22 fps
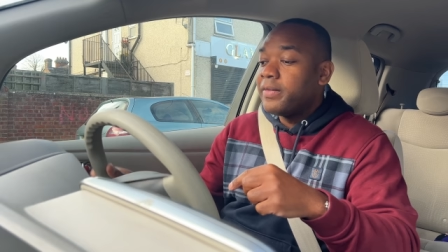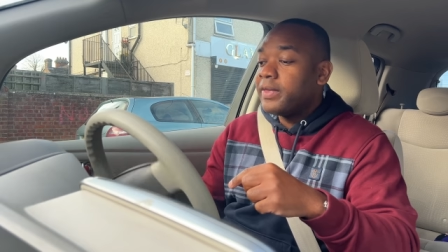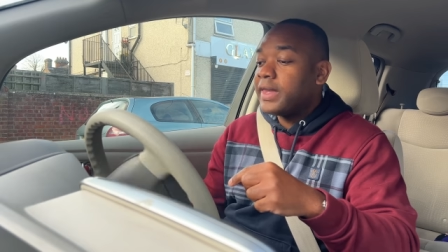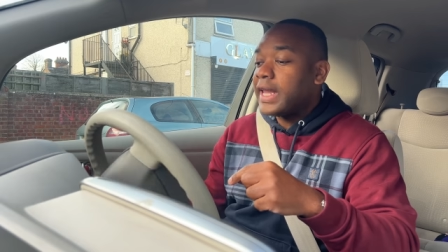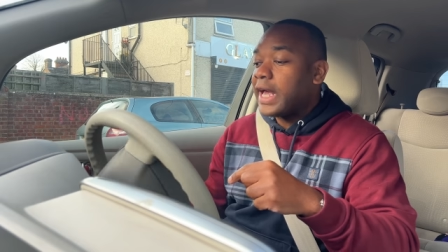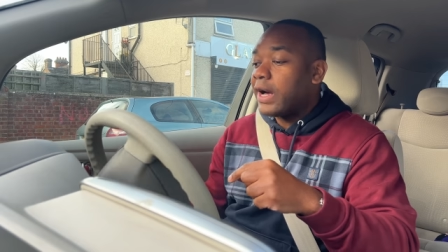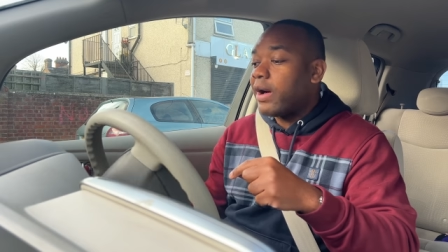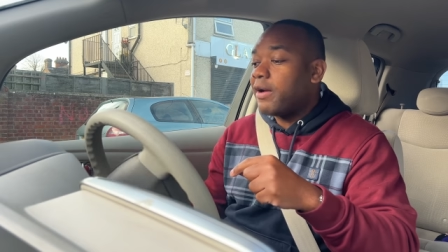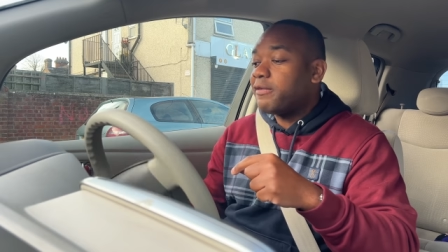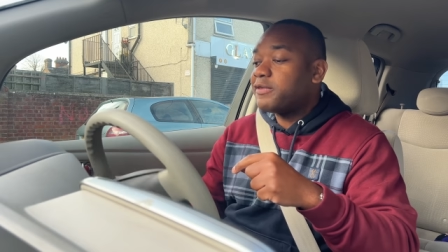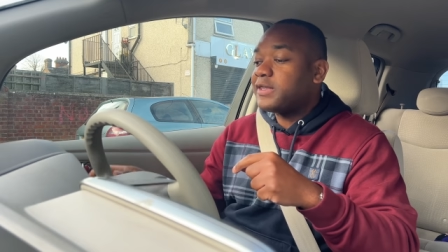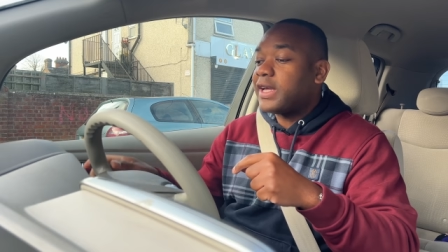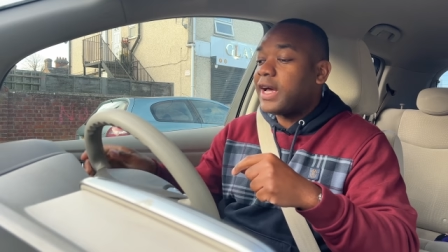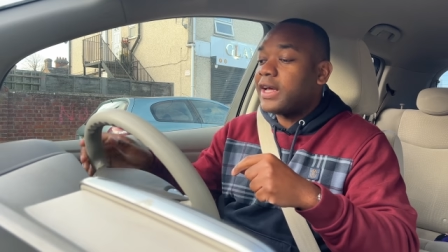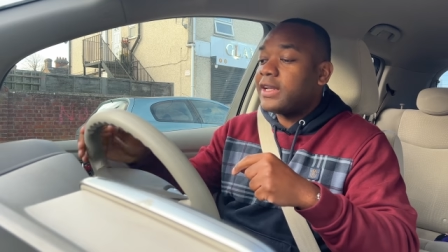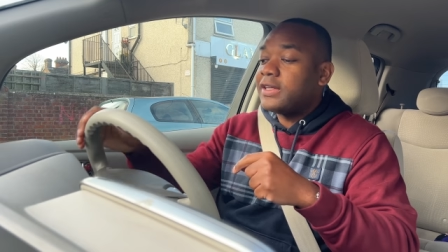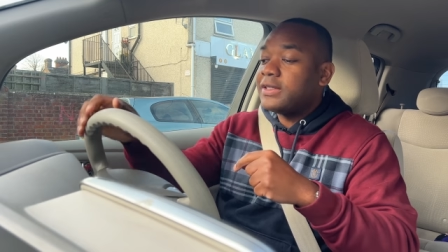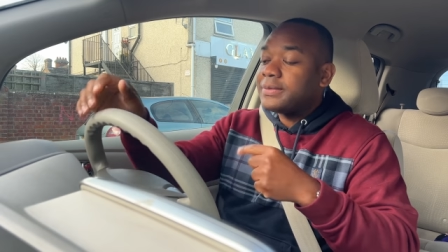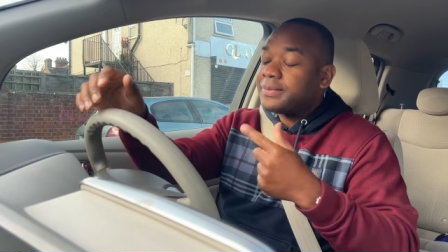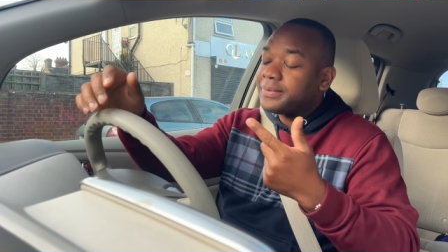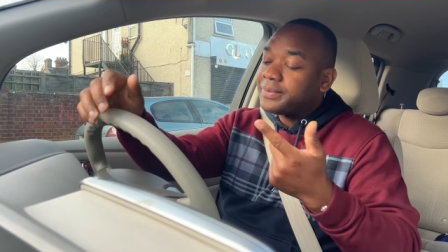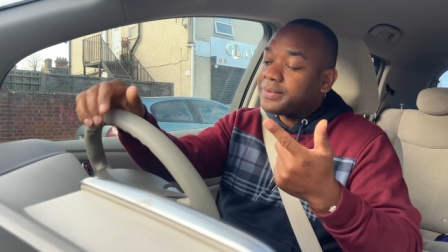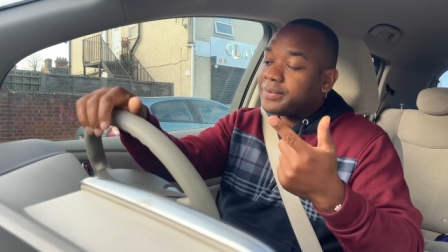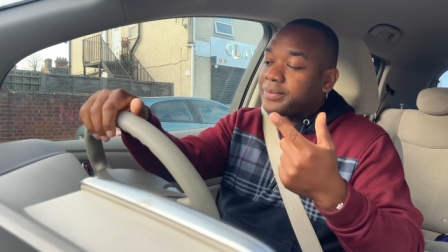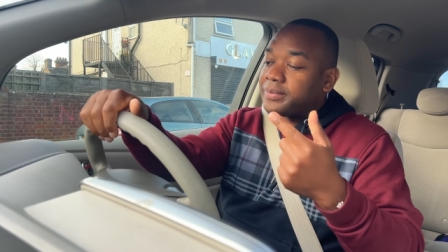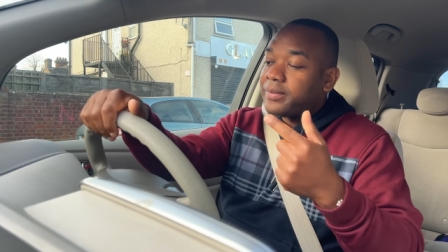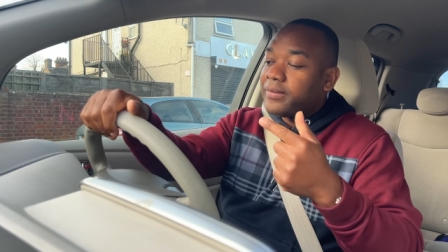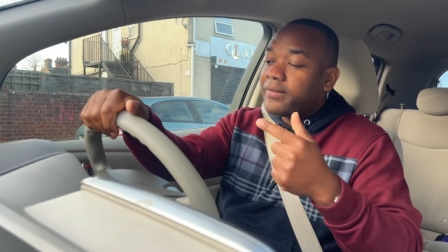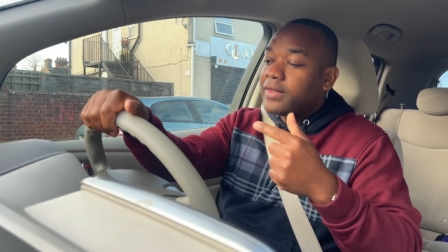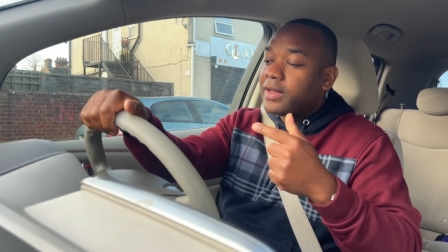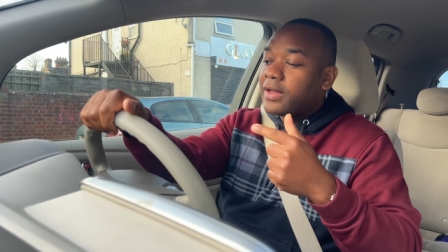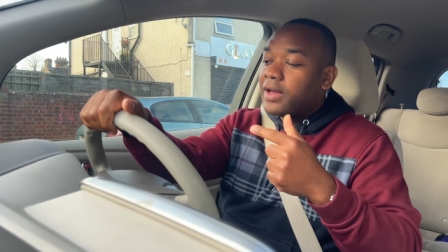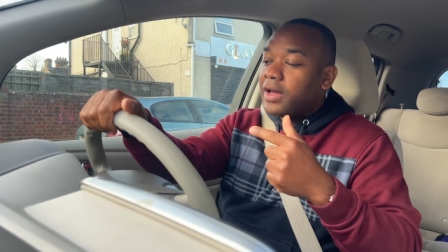Now I've done
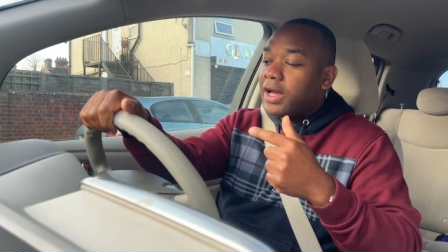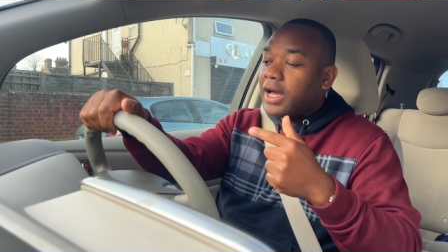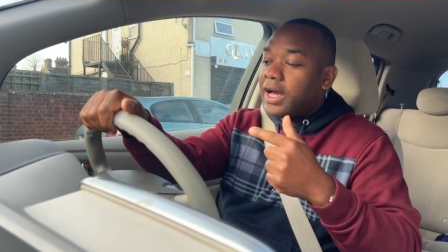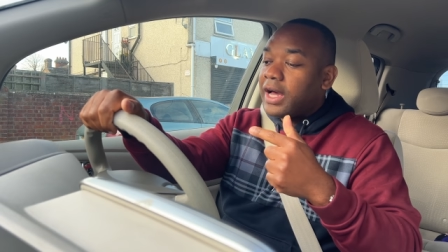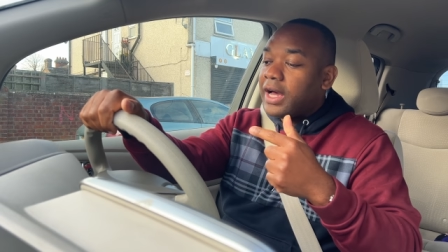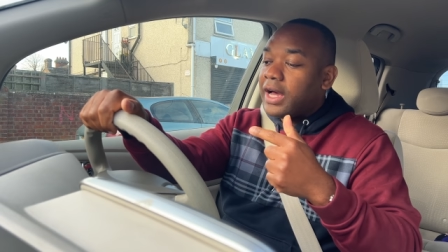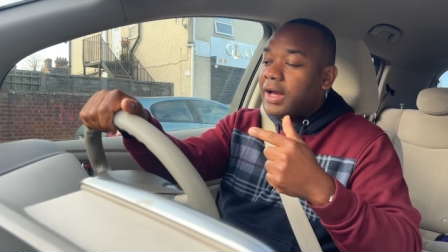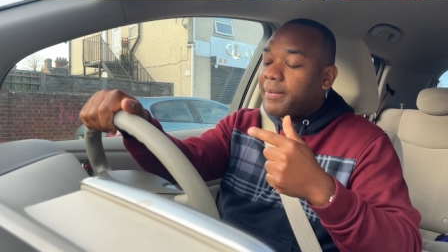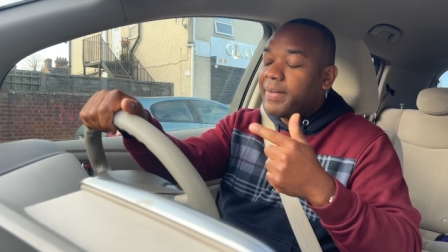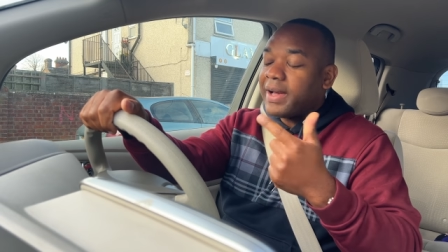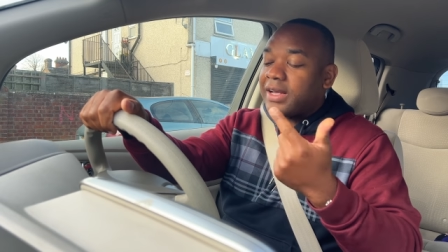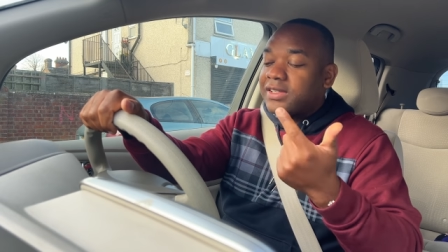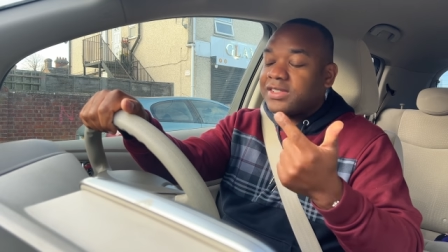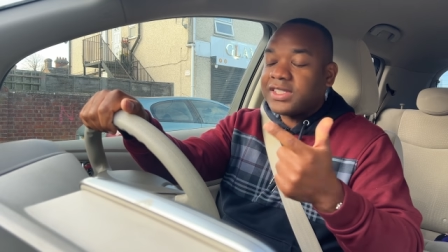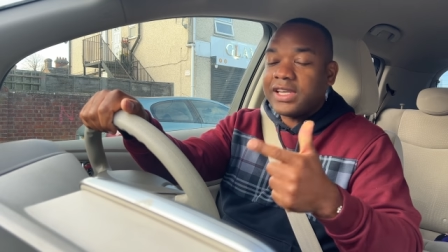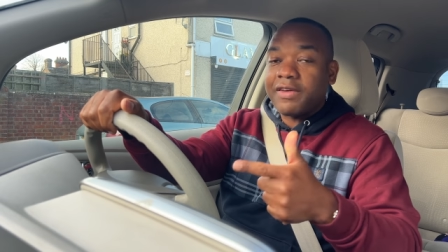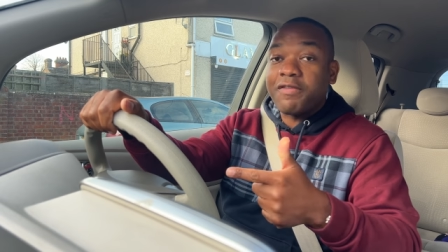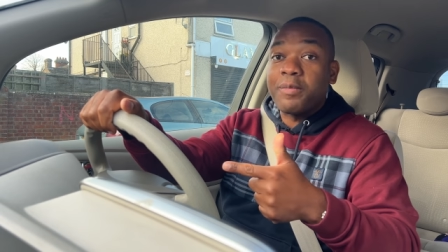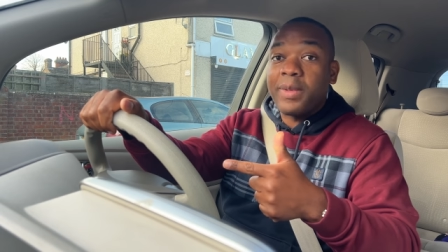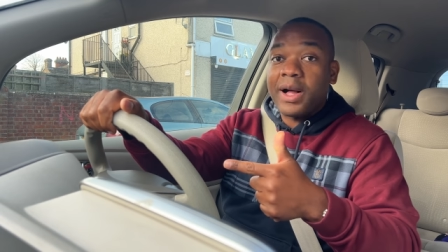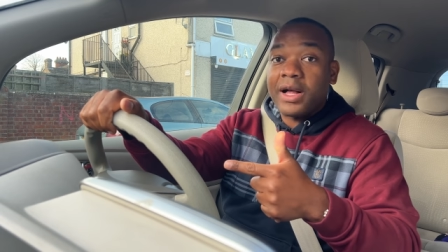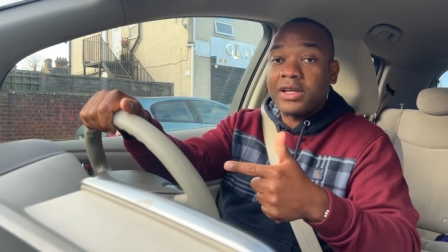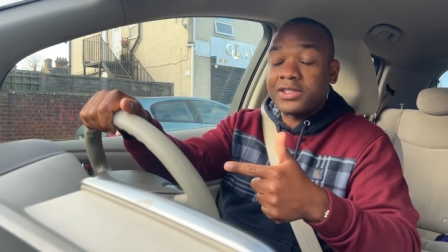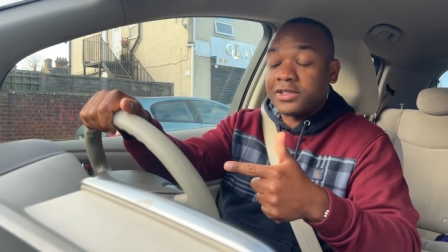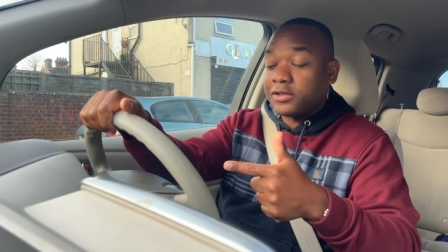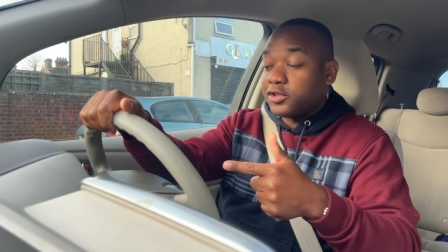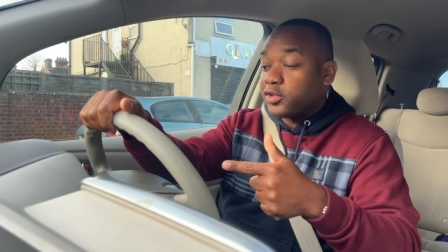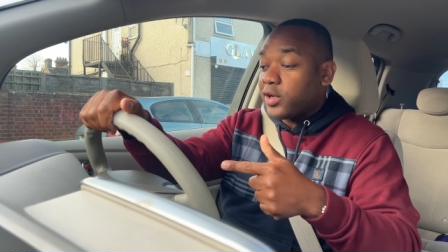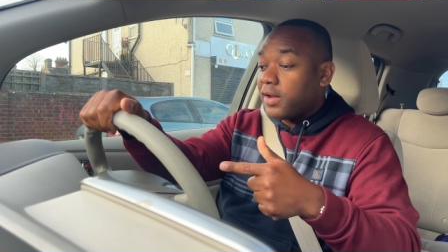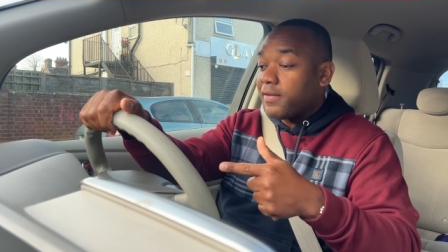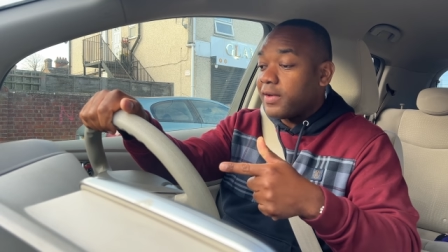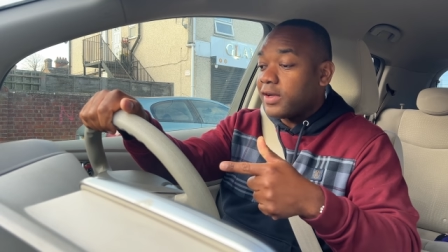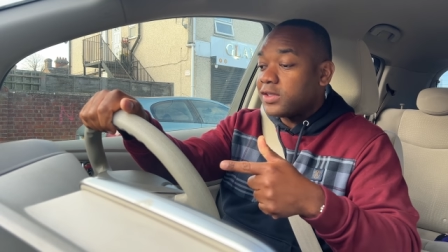Uh, about seven miles of
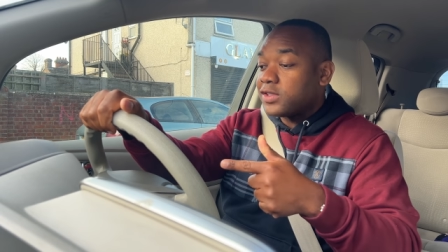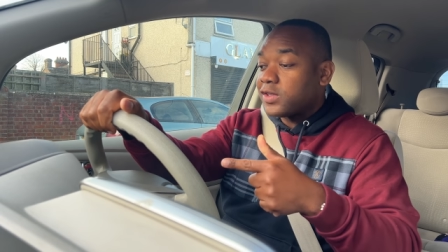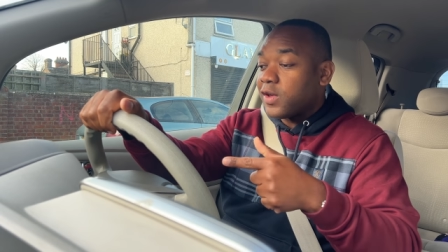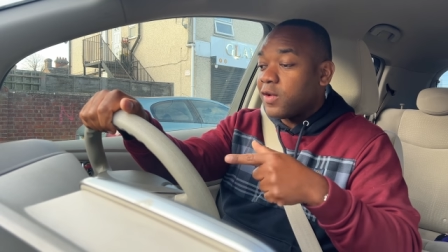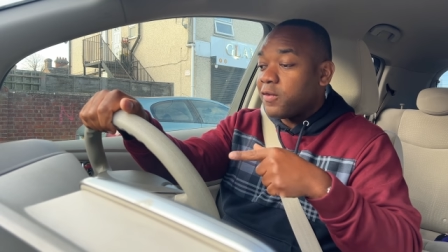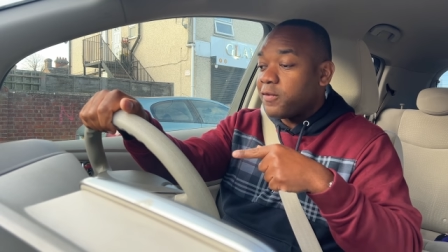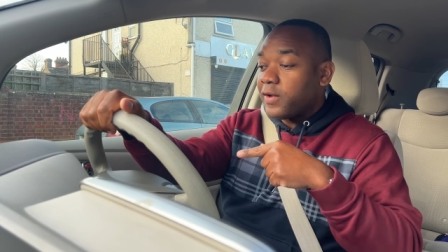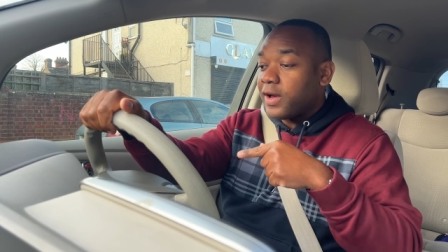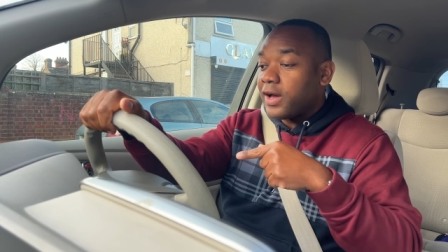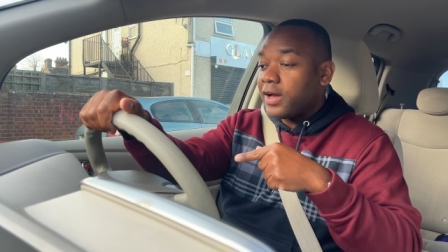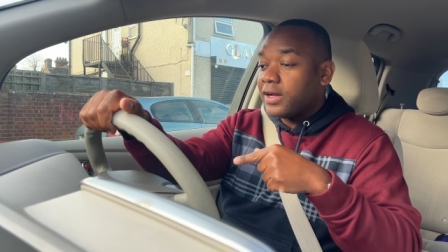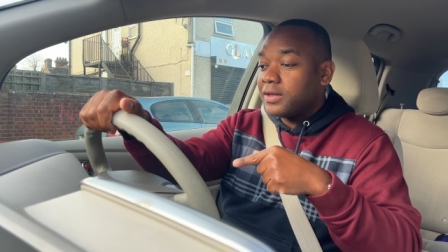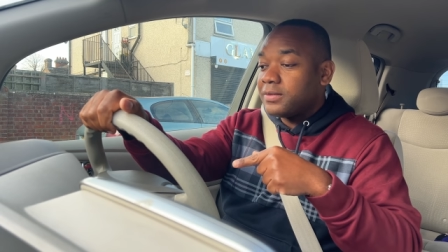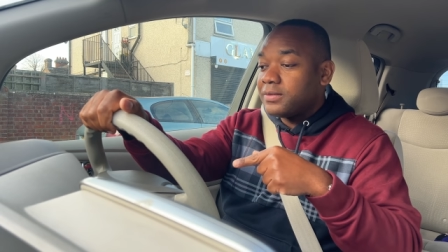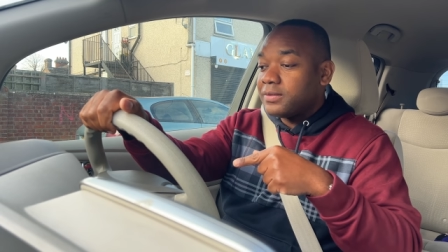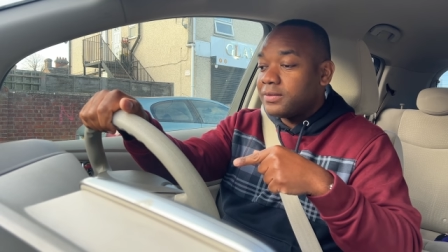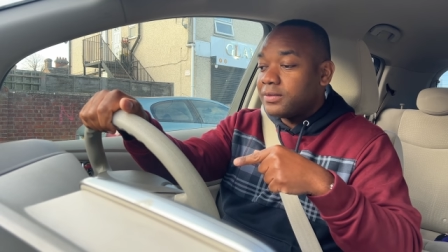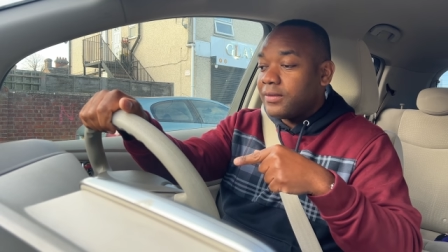driving so far,